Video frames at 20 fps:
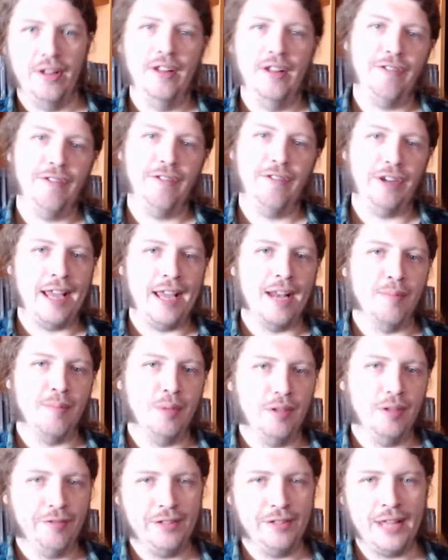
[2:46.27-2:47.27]
forgettable
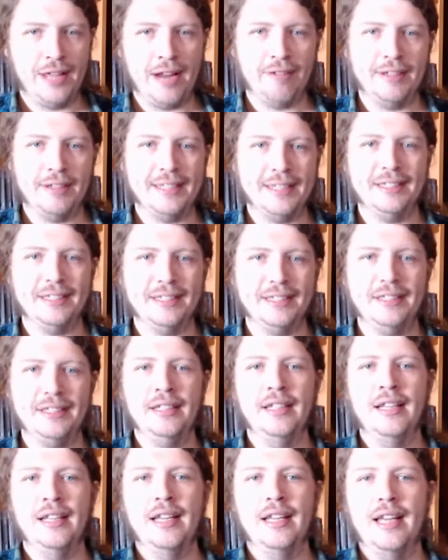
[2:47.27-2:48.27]
for that reason.
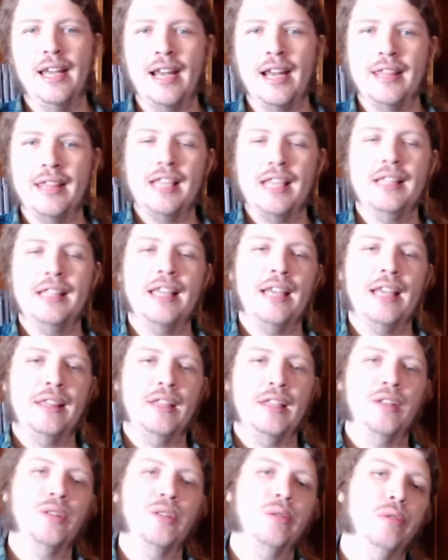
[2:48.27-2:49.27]
And I think that the
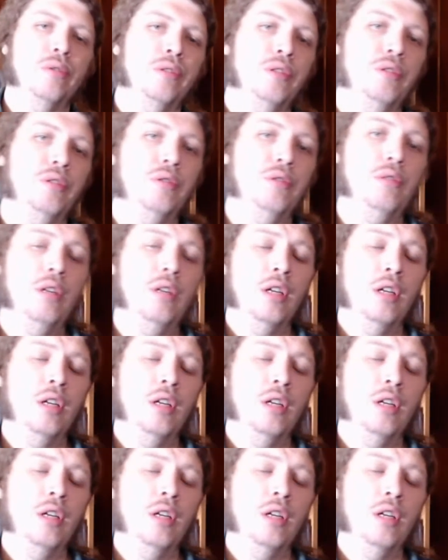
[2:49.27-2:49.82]
true